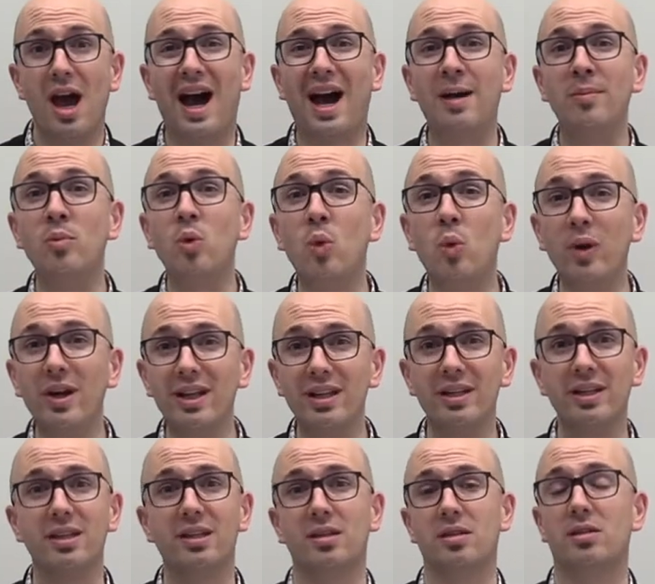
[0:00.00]
I'm
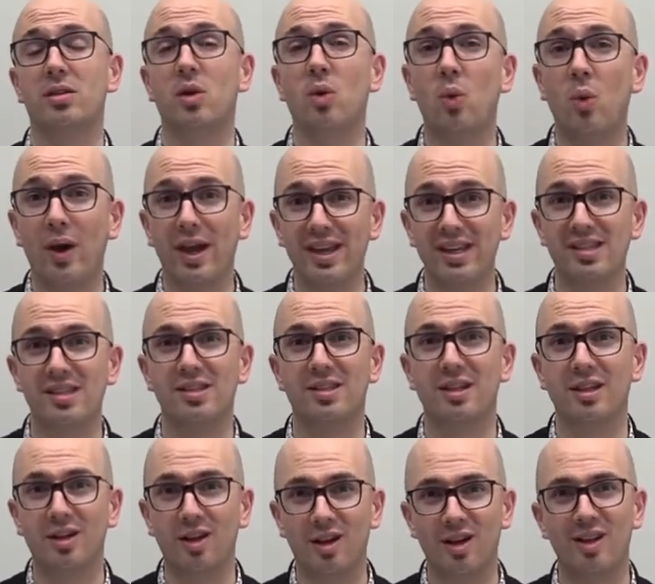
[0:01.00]
willing to waste
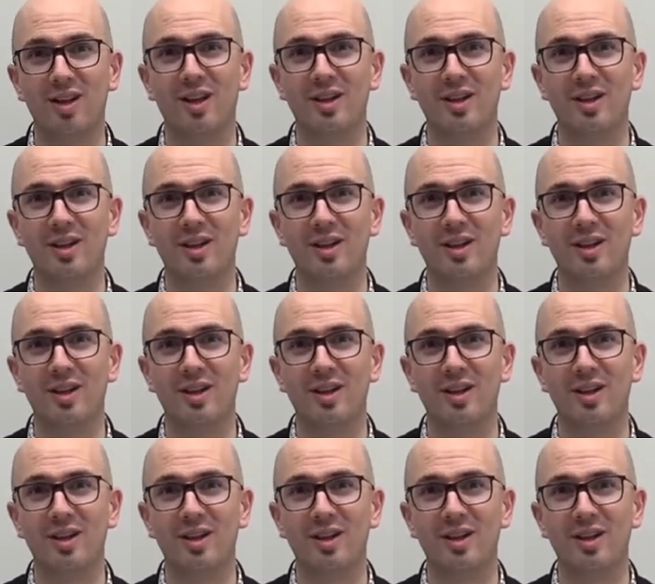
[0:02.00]
it all